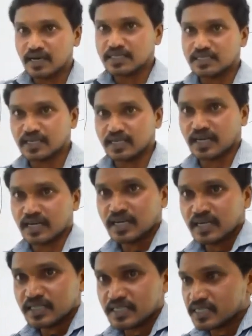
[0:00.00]
see here,
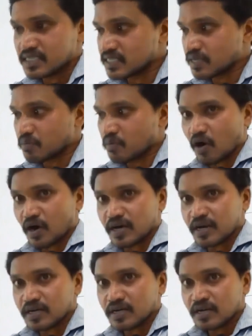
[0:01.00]
this is the
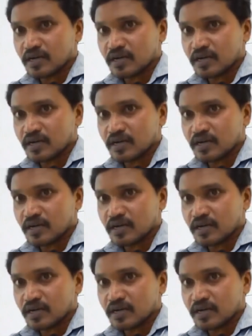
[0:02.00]
border.